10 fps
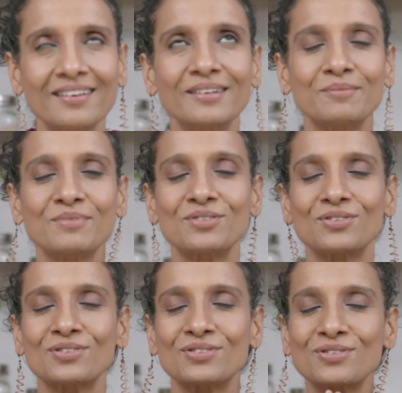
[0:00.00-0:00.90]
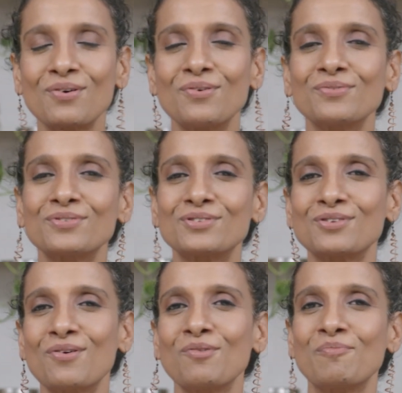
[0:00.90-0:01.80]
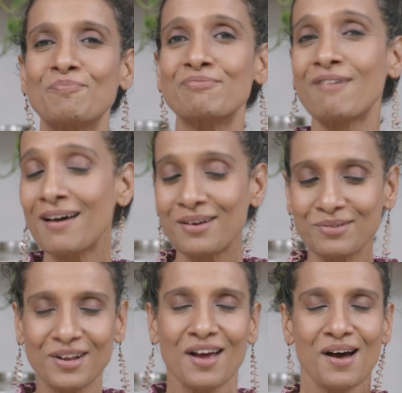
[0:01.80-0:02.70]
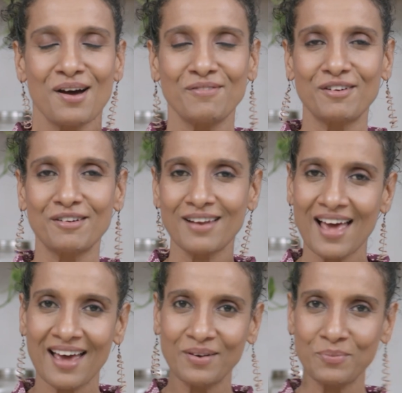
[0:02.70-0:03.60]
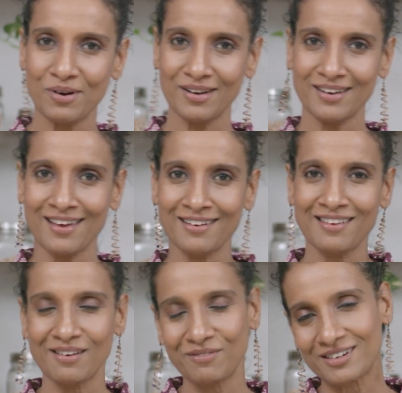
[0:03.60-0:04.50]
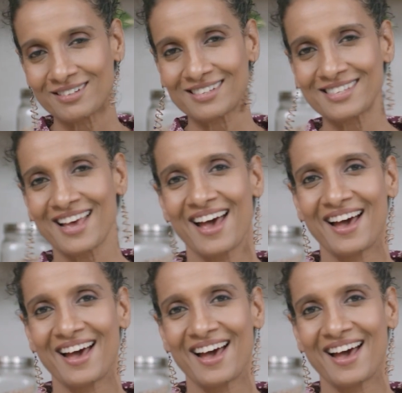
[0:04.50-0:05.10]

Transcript: I am so, so proud of our land, what it can give us,